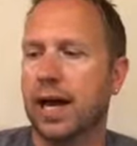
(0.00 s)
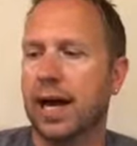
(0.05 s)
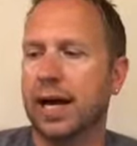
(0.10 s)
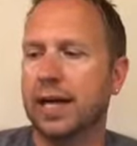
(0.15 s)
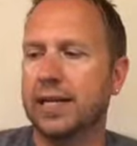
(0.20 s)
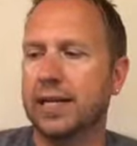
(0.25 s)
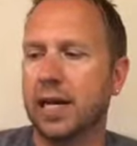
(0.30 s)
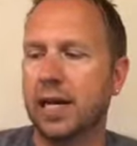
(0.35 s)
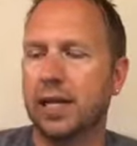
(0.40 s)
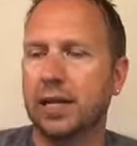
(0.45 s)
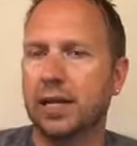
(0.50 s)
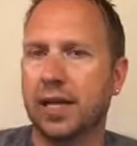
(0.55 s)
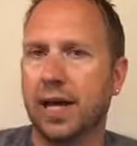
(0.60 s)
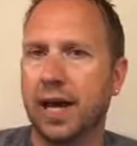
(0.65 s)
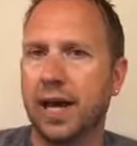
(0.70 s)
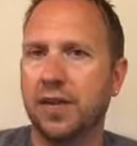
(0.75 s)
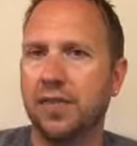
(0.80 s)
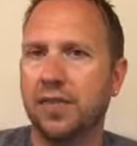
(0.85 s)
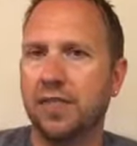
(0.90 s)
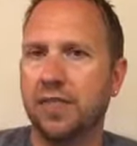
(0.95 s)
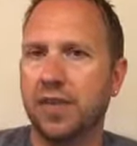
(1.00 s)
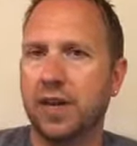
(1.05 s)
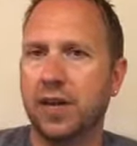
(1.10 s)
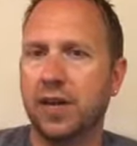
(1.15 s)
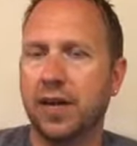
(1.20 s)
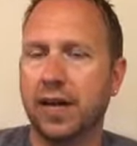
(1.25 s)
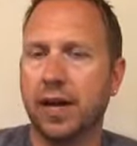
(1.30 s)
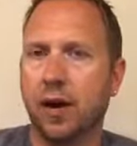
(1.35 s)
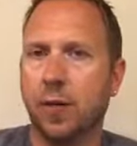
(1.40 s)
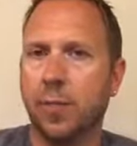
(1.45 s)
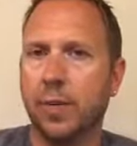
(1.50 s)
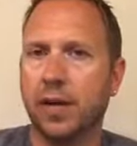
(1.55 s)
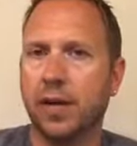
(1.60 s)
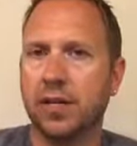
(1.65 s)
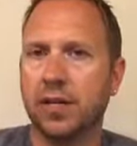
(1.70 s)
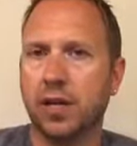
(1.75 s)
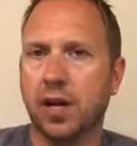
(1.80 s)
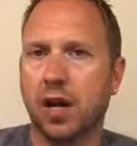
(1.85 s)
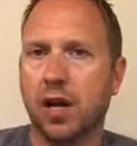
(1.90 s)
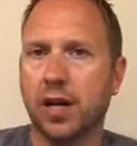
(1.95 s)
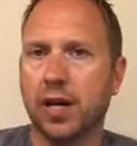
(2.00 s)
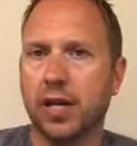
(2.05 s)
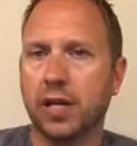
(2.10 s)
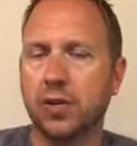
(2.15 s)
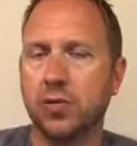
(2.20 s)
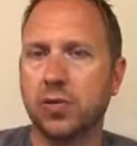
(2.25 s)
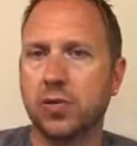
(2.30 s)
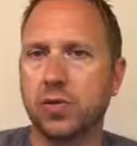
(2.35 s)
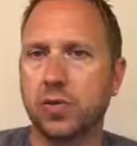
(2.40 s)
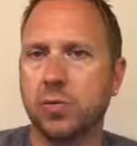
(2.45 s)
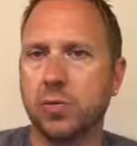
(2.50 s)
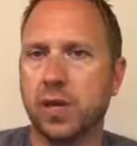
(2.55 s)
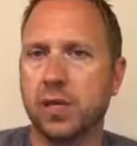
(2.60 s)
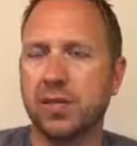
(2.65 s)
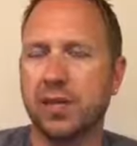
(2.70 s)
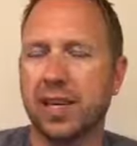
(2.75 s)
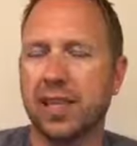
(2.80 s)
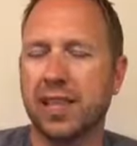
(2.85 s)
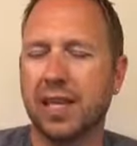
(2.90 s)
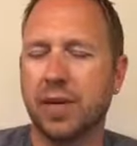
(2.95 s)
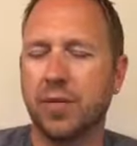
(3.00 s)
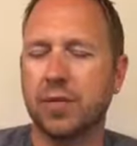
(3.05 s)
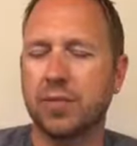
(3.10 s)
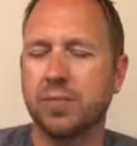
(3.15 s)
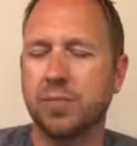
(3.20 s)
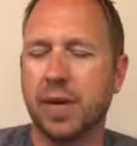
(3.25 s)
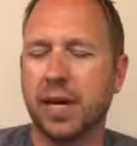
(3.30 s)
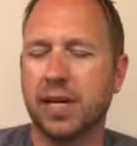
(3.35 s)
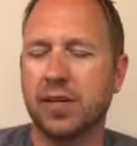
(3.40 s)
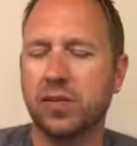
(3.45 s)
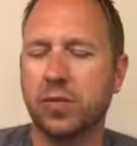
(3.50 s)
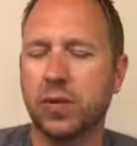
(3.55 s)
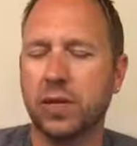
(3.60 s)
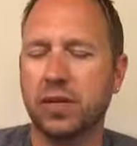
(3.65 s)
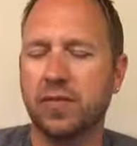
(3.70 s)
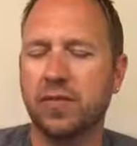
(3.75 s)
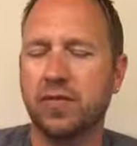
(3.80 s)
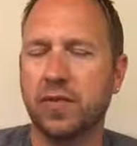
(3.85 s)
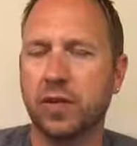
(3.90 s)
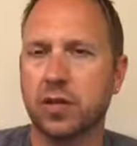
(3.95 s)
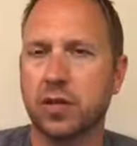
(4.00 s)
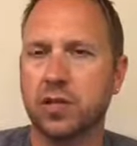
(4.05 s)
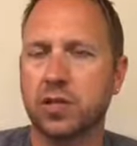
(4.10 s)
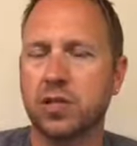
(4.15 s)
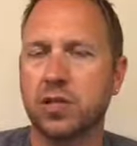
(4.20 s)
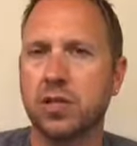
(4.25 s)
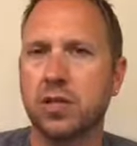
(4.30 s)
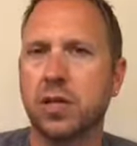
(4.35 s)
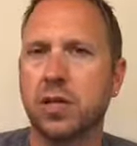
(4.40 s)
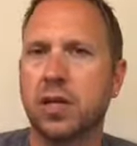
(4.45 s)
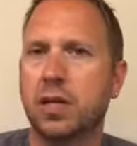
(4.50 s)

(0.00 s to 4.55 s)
I did a live feed on helping a dog get used to a muzzle. I think it was May 21st.